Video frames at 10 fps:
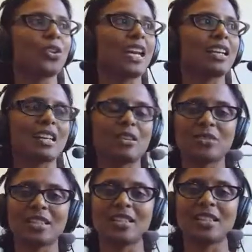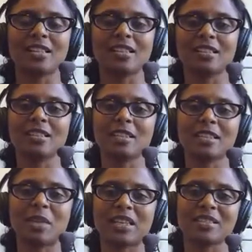you hang around and uh,
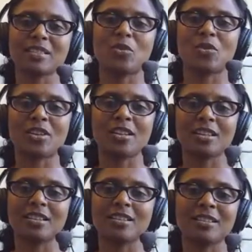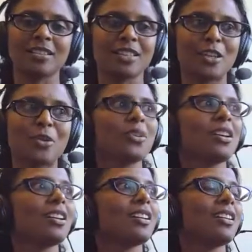let's make this a more, uh, you know,
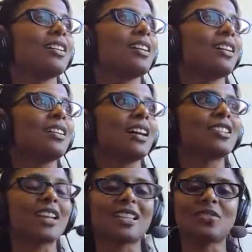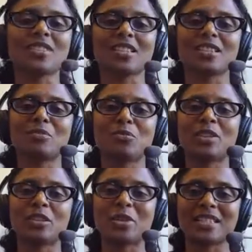uh, interactive session
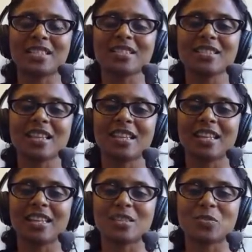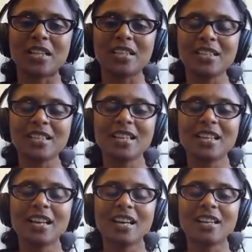with questions at the end as well.
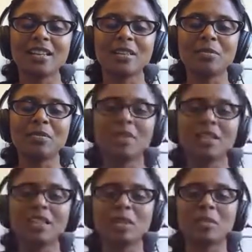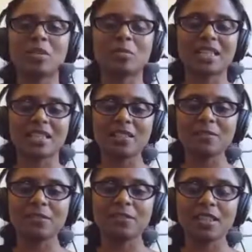Um, a little bit about myself.
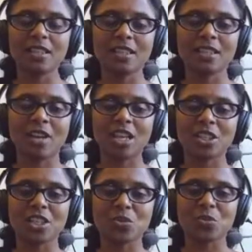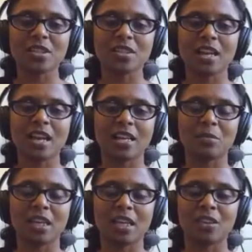Uh, Raji Easwaran,
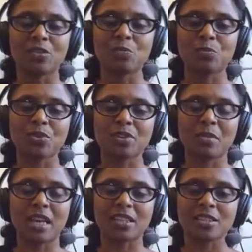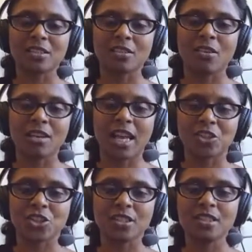I'm a group program manager on
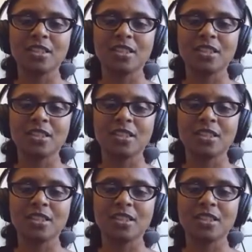Azure,